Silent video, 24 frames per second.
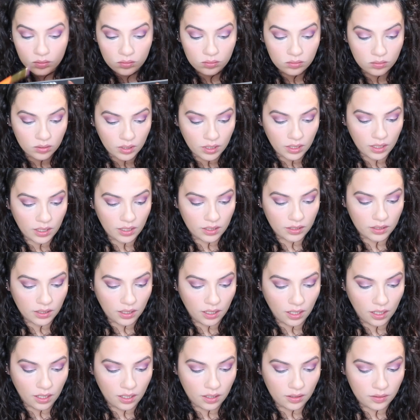I like
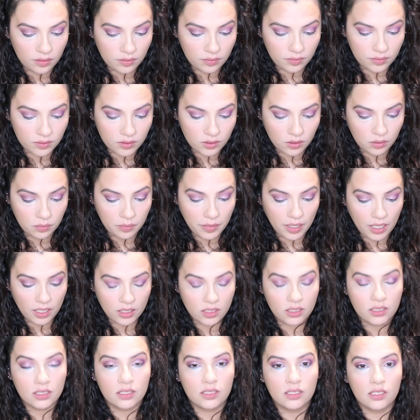that. So
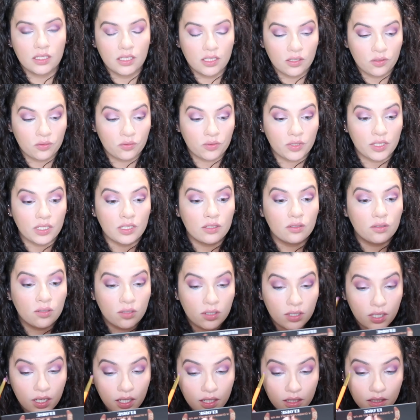Majesty and Regal
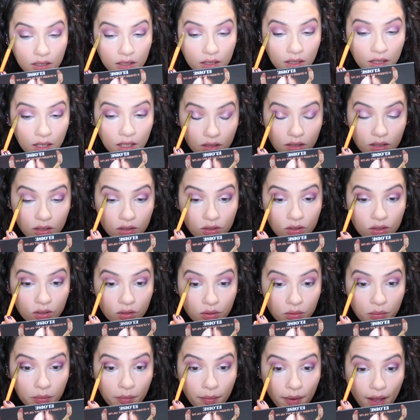again. The
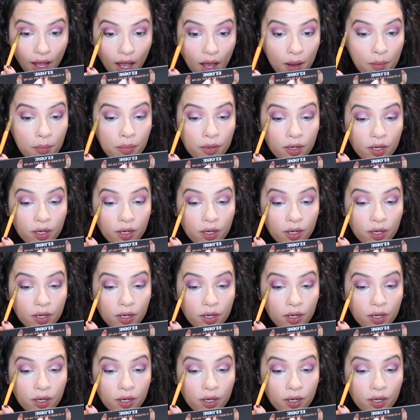two matte